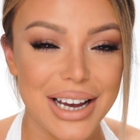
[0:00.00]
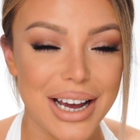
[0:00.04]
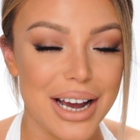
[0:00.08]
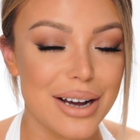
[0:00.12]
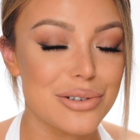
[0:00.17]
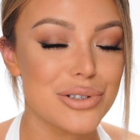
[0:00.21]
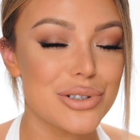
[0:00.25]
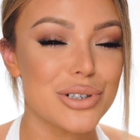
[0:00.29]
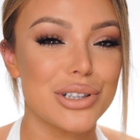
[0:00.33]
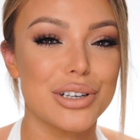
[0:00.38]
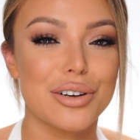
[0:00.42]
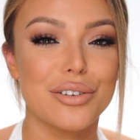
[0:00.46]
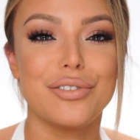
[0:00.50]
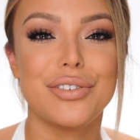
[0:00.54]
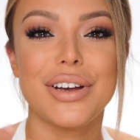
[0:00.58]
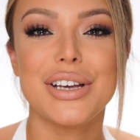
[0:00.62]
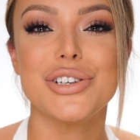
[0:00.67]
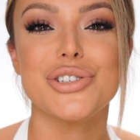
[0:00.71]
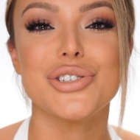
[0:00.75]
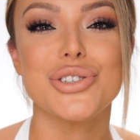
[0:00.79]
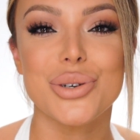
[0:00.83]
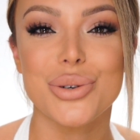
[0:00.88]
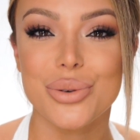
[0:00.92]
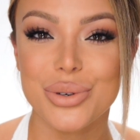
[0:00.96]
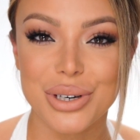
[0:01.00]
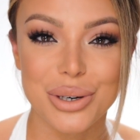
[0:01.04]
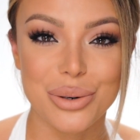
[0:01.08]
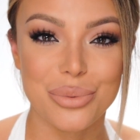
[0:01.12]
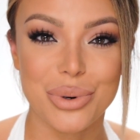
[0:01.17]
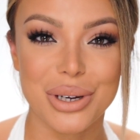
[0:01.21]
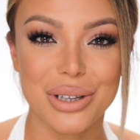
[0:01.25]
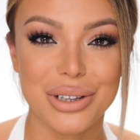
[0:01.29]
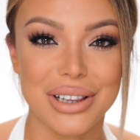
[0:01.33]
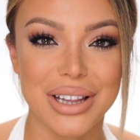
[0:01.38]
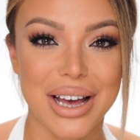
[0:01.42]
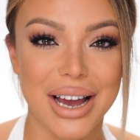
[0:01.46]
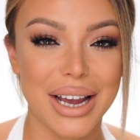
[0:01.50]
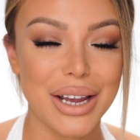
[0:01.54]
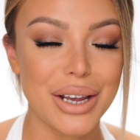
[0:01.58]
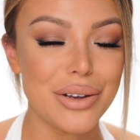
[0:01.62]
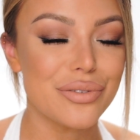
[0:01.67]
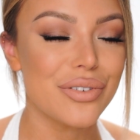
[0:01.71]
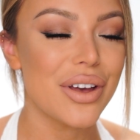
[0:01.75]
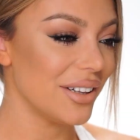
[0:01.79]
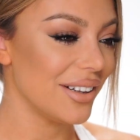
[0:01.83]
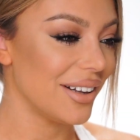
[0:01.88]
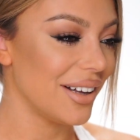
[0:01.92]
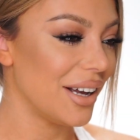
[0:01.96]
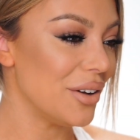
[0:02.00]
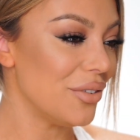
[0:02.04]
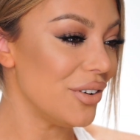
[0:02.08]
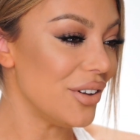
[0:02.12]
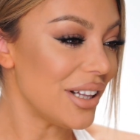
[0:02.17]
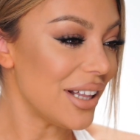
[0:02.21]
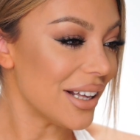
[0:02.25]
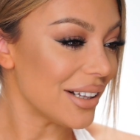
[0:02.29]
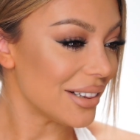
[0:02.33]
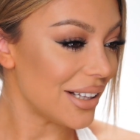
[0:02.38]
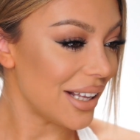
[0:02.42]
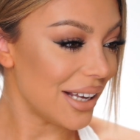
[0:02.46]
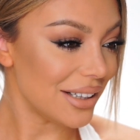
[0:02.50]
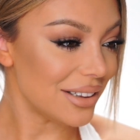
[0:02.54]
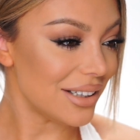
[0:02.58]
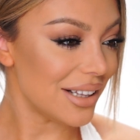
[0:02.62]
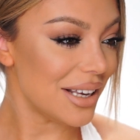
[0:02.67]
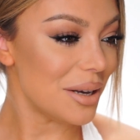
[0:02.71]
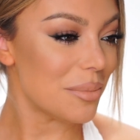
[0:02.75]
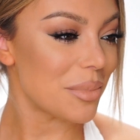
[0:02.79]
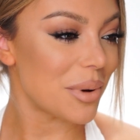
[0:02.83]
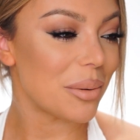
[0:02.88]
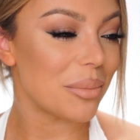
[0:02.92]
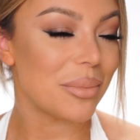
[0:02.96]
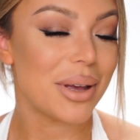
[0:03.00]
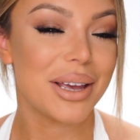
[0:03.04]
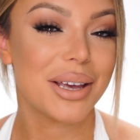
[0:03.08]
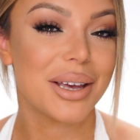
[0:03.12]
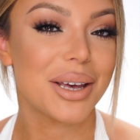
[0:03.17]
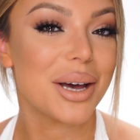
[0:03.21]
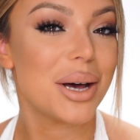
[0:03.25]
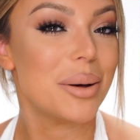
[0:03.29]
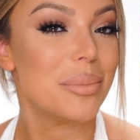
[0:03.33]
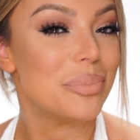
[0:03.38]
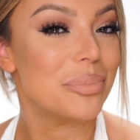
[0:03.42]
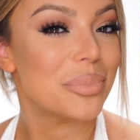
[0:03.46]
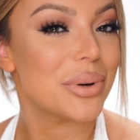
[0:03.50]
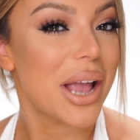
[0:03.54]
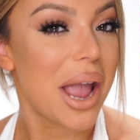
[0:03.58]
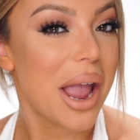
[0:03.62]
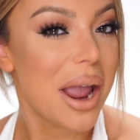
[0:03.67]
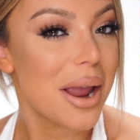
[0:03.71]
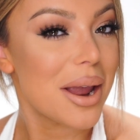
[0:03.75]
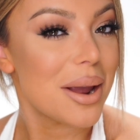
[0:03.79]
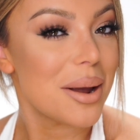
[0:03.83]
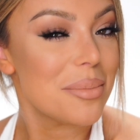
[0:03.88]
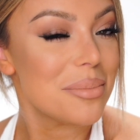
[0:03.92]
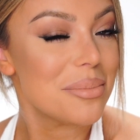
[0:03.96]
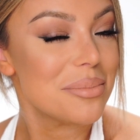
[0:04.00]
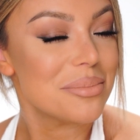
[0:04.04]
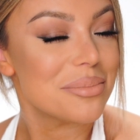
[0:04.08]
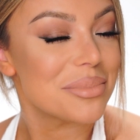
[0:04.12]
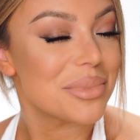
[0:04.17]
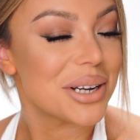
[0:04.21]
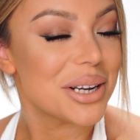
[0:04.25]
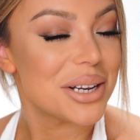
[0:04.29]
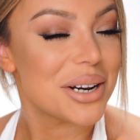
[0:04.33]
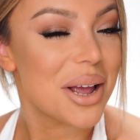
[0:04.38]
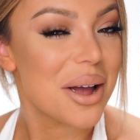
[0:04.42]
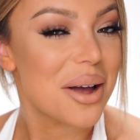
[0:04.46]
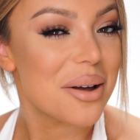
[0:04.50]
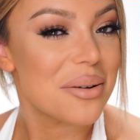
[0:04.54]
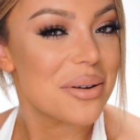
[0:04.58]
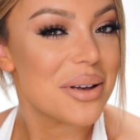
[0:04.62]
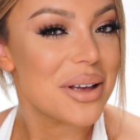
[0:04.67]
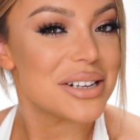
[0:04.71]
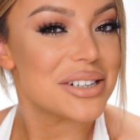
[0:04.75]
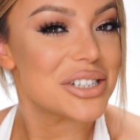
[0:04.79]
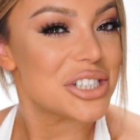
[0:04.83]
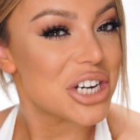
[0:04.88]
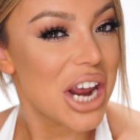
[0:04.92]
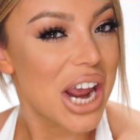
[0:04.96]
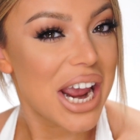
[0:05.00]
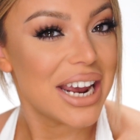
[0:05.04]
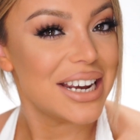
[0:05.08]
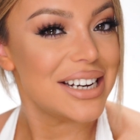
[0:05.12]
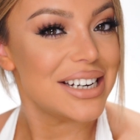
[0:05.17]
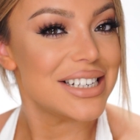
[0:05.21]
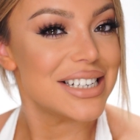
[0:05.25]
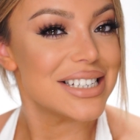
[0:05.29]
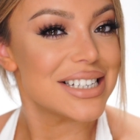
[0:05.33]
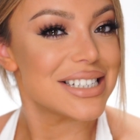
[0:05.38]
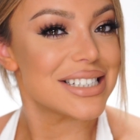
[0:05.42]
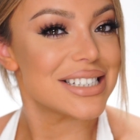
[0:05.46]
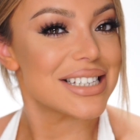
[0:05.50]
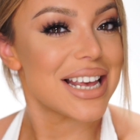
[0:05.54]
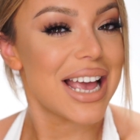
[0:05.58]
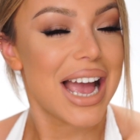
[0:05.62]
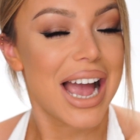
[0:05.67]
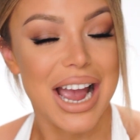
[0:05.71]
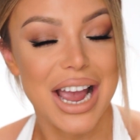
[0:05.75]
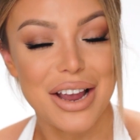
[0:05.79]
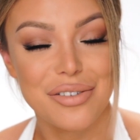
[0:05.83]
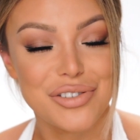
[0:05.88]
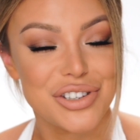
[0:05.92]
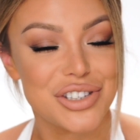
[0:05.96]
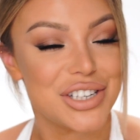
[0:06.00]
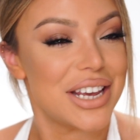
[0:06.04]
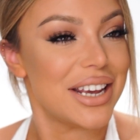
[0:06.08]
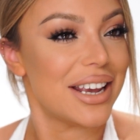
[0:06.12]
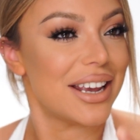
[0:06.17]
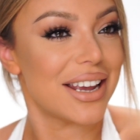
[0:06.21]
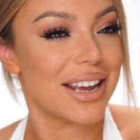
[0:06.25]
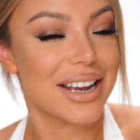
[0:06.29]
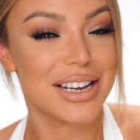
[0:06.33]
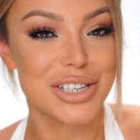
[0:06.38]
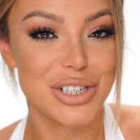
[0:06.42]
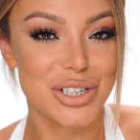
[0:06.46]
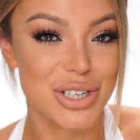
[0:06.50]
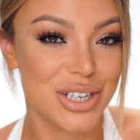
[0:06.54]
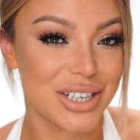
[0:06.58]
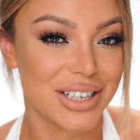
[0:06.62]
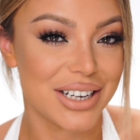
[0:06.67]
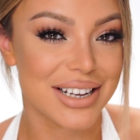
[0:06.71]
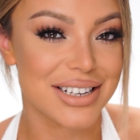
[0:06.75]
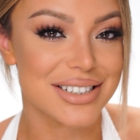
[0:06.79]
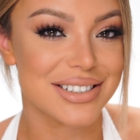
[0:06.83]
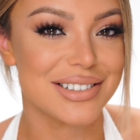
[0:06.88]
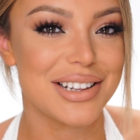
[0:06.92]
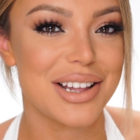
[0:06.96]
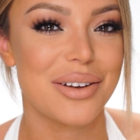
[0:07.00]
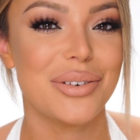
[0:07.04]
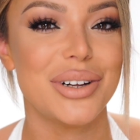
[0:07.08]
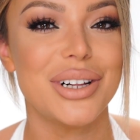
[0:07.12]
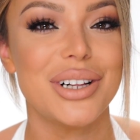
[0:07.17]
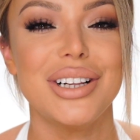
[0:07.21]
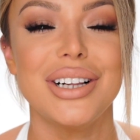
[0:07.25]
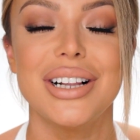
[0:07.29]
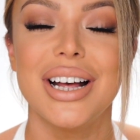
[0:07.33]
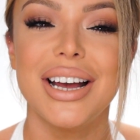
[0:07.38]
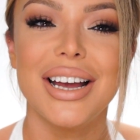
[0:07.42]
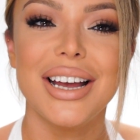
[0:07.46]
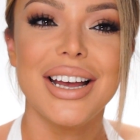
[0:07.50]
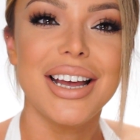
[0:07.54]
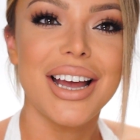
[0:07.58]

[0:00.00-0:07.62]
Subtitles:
how to look face tuned in real life. I feel like lately my makeup game, has changed. I've taken it to the next level.